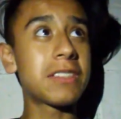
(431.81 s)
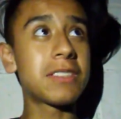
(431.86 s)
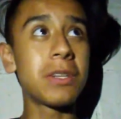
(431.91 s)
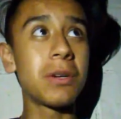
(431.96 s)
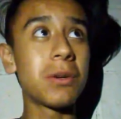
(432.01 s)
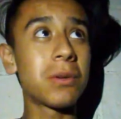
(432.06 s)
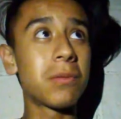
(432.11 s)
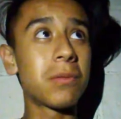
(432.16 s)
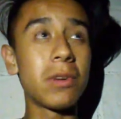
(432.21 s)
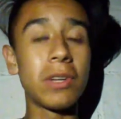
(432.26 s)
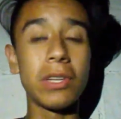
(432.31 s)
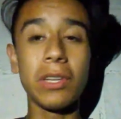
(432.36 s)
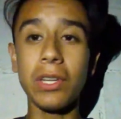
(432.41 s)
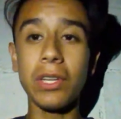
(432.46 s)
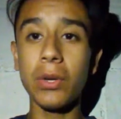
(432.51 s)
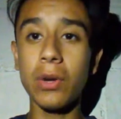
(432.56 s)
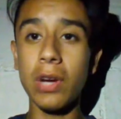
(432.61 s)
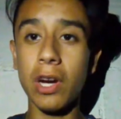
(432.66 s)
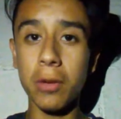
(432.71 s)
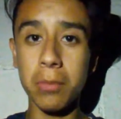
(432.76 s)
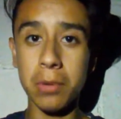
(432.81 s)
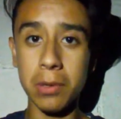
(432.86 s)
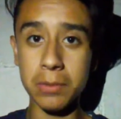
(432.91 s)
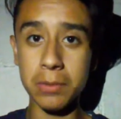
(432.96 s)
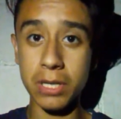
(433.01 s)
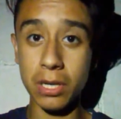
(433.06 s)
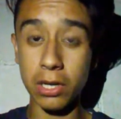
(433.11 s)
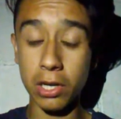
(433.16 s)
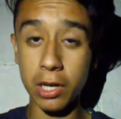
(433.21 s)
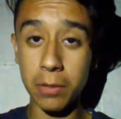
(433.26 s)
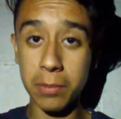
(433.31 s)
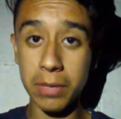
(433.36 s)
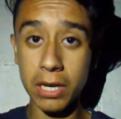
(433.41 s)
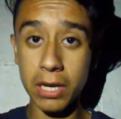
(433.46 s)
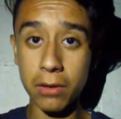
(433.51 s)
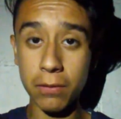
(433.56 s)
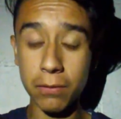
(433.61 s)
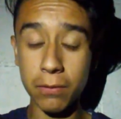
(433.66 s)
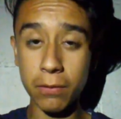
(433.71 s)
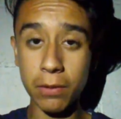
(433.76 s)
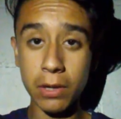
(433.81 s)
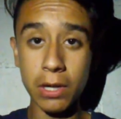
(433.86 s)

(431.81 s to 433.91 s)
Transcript: stoked for the new albums that are coming off